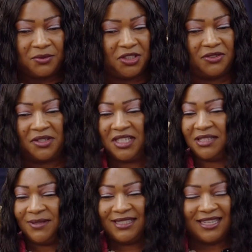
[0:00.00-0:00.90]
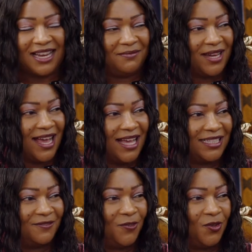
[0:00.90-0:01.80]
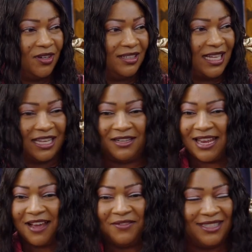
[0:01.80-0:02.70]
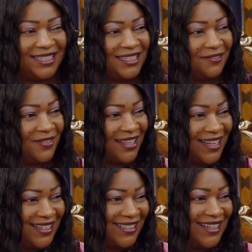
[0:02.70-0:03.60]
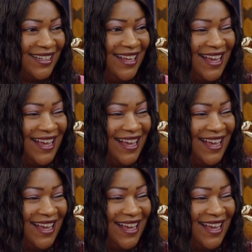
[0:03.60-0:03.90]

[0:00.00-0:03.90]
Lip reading: during Christmas time, they ask for they have a list of things, and